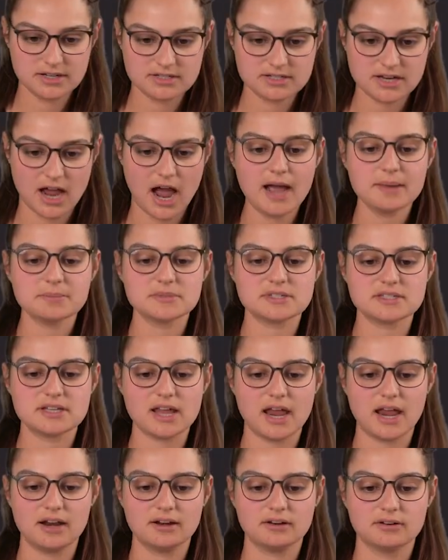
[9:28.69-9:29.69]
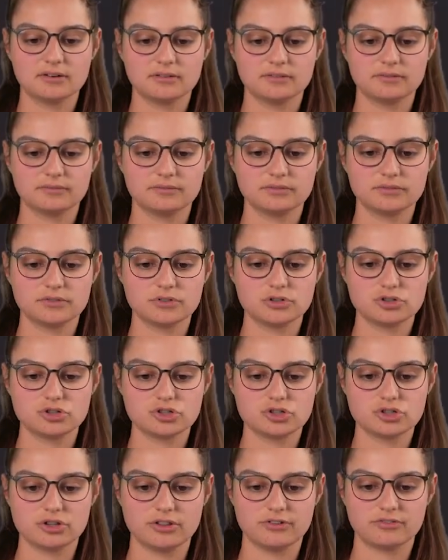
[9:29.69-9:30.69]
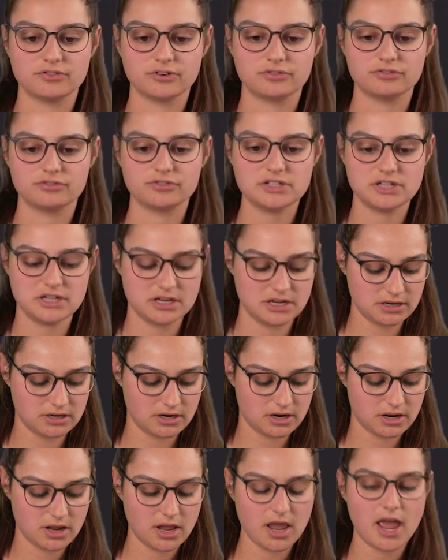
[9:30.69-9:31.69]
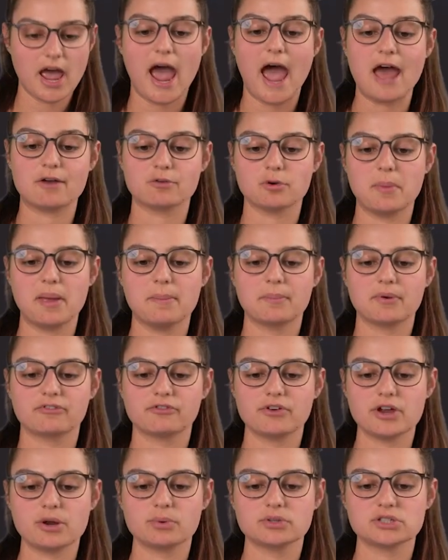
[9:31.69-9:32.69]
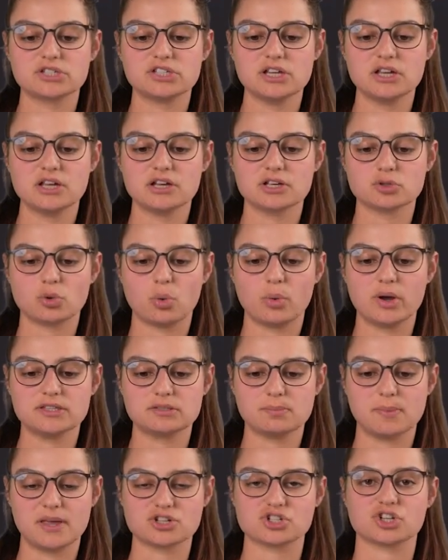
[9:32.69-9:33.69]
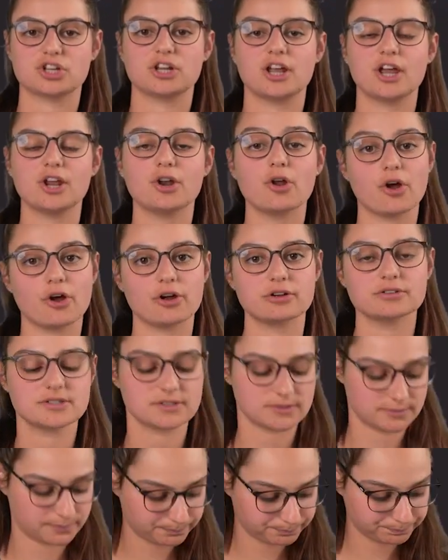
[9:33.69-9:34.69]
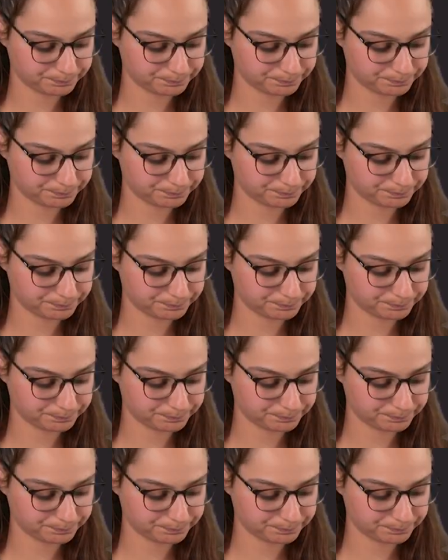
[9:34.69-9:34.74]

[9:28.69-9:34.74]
times 10 to the 15, and remember frequency is always measured in hertz.